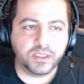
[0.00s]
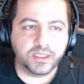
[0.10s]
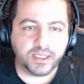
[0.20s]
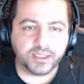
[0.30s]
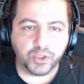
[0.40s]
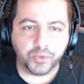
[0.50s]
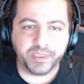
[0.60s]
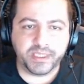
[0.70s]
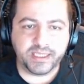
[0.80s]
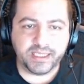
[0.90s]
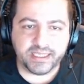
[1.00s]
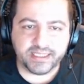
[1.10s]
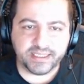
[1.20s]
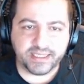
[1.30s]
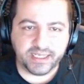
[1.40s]
Adobe is
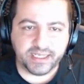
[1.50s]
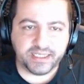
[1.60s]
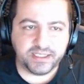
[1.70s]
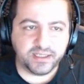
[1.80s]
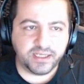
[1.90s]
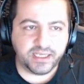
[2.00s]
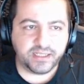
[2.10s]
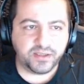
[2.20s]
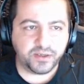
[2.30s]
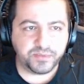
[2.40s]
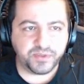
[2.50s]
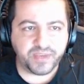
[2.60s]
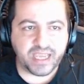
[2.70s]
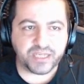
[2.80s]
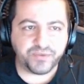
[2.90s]
in the lead in terms of
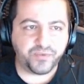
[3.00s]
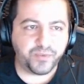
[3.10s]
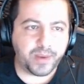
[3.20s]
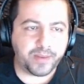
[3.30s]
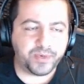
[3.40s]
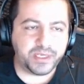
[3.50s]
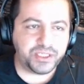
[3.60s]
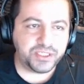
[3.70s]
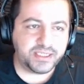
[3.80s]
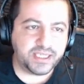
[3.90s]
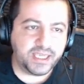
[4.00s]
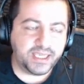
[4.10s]
cash flow from operations